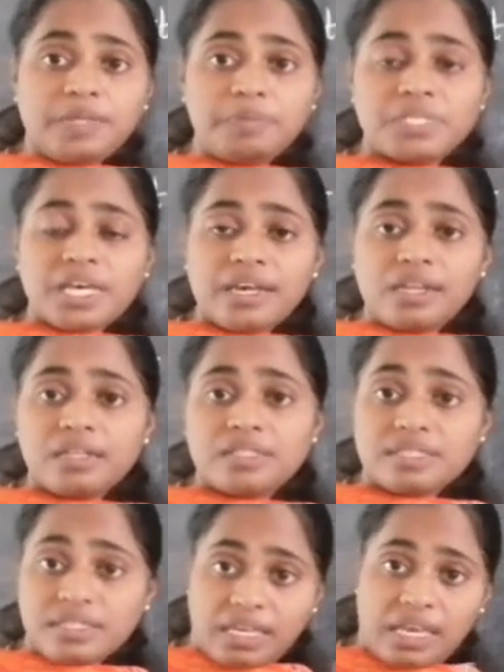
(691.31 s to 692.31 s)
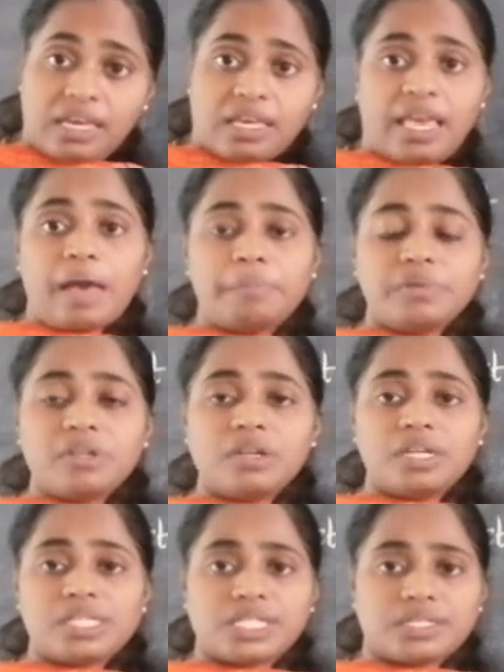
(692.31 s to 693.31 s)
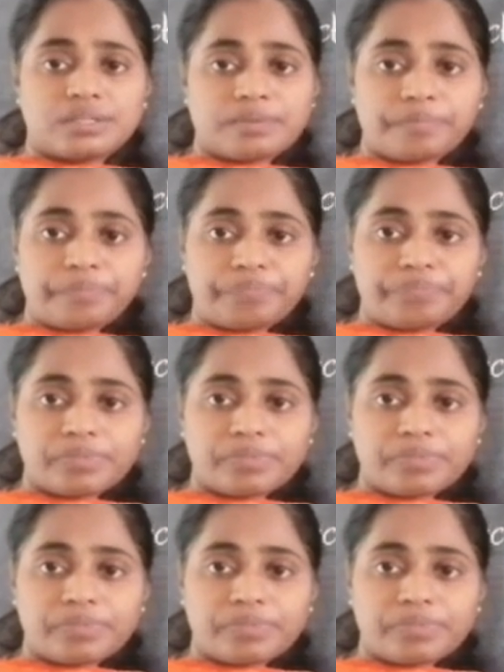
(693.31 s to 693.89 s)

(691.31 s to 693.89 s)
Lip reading: Keep silence. K capital letter.